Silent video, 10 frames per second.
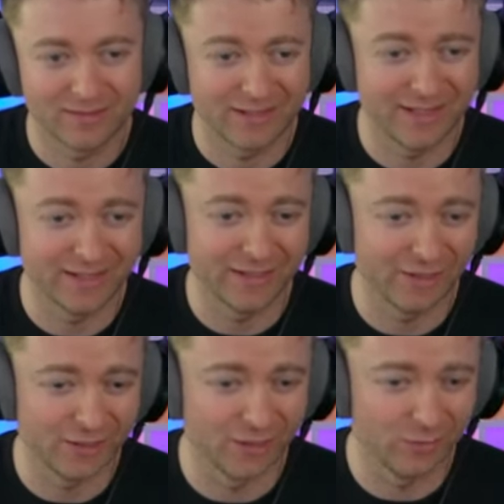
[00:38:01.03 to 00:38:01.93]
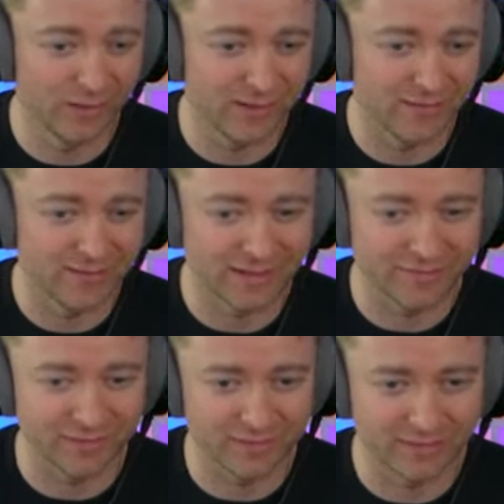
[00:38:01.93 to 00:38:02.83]
King here, we can
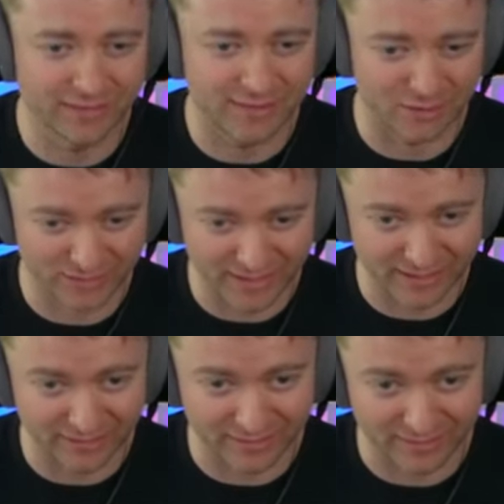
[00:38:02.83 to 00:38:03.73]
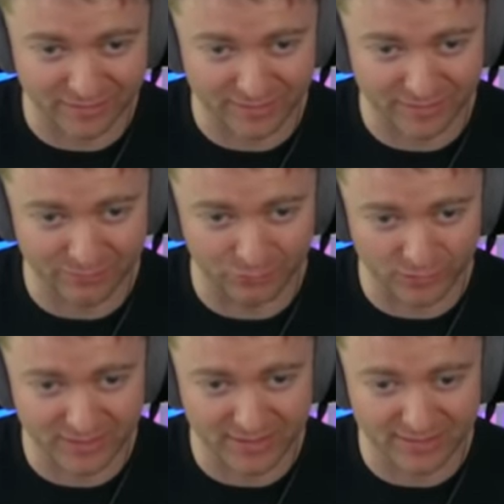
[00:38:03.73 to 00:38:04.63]
definitely start taking things. I think rook
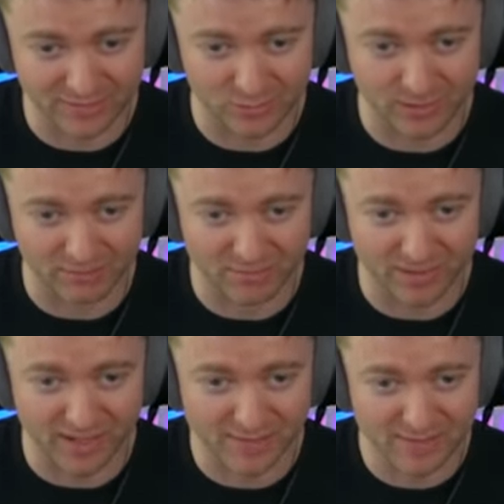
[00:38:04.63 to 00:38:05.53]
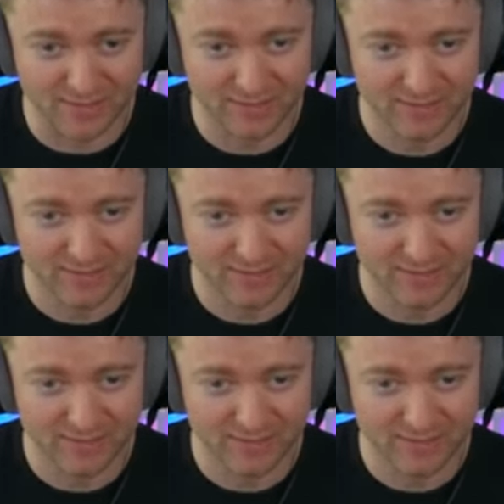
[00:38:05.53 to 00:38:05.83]
takes e2 might be best.